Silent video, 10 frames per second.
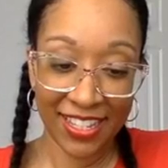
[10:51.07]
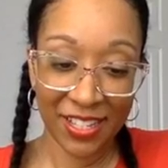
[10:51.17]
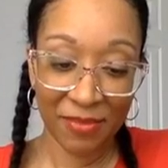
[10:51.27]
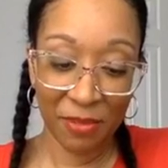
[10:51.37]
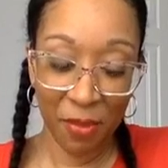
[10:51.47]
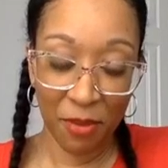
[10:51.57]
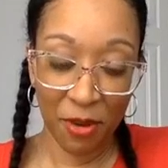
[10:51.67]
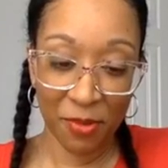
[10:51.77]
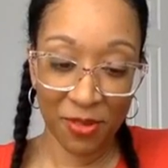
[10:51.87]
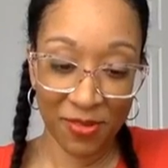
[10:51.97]
If y'all bear
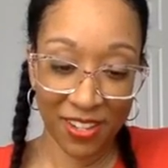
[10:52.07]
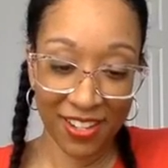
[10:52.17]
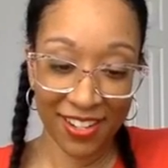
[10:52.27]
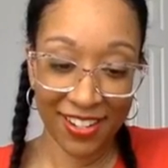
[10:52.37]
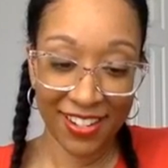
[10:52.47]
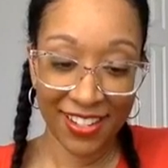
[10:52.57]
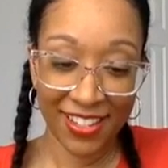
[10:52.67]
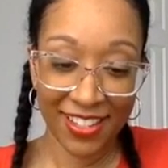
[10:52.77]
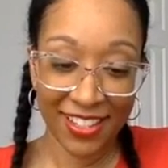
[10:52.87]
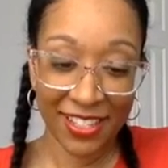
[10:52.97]
with me here.
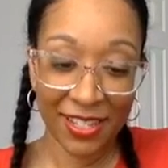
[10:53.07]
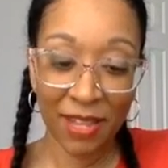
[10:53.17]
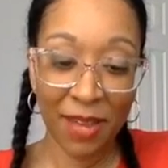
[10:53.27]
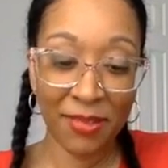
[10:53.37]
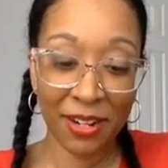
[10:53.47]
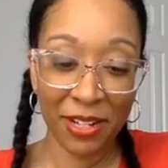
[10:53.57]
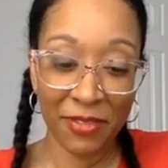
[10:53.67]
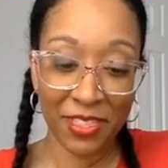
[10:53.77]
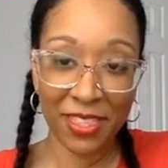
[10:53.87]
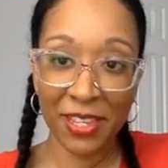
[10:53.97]
Sometimes I don't
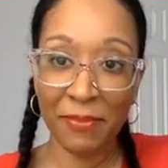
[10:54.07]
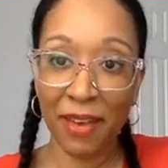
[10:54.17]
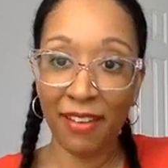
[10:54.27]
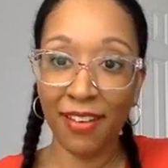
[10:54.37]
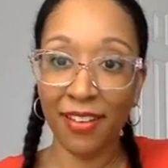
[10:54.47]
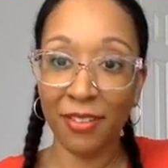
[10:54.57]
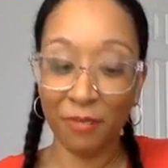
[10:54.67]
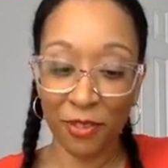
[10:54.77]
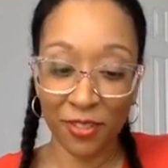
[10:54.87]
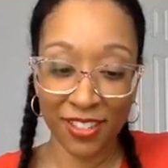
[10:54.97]
even think about other
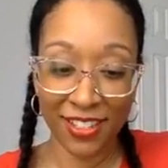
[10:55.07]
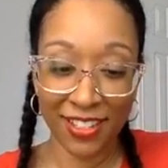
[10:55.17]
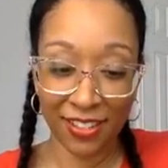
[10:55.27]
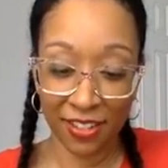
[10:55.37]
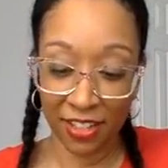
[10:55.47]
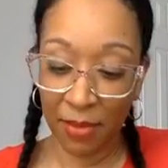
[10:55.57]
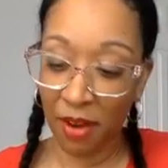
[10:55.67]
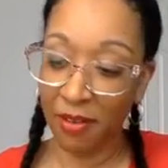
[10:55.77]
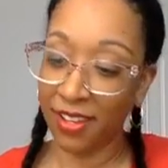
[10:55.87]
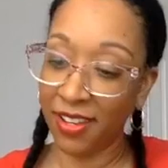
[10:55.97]
references until I'm
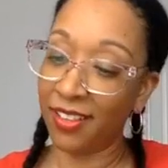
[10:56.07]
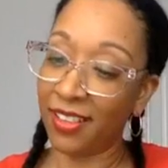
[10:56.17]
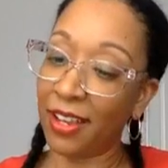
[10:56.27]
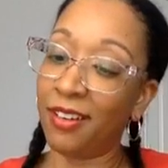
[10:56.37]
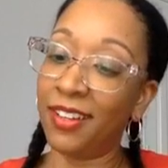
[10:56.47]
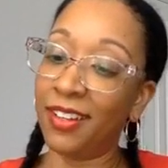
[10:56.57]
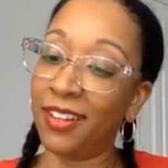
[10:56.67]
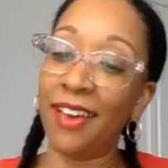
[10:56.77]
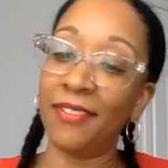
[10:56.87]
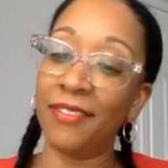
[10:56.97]
already like on
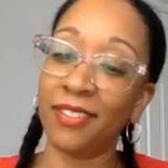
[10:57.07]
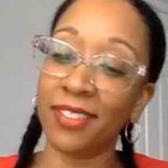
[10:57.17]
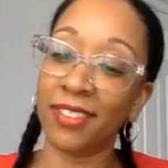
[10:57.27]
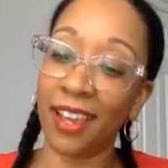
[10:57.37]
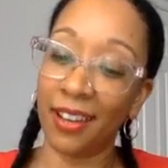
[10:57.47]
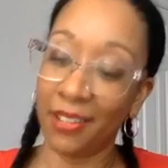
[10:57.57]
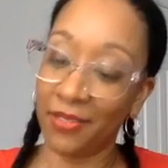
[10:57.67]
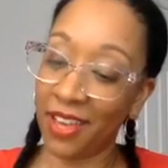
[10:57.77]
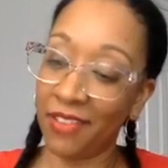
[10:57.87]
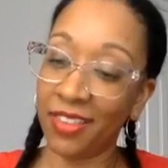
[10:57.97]
live. So it's like I don't even
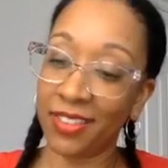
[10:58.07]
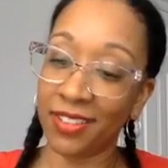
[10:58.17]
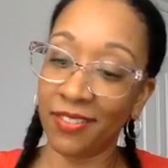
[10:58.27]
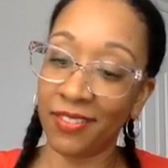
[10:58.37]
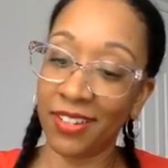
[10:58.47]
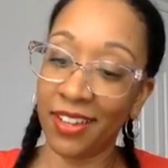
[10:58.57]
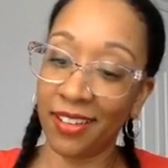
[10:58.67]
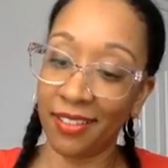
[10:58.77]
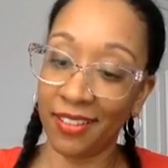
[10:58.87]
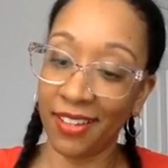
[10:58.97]
have all this stuff written down
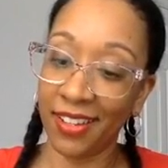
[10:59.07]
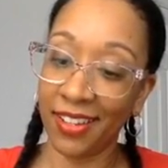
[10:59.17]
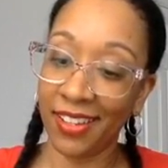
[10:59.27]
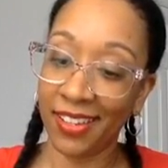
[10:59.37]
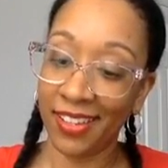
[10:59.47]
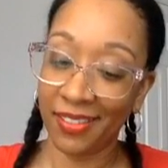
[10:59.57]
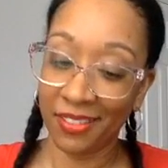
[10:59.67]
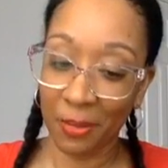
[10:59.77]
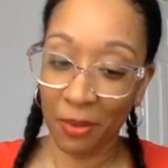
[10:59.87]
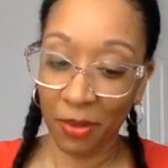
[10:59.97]
already, which
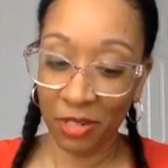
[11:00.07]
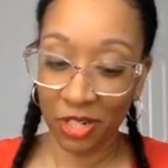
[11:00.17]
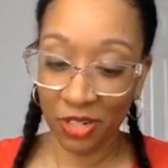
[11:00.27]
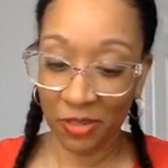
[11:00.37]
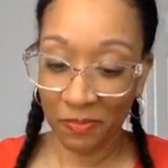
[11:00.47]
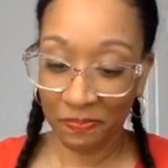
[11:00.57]
I probably should.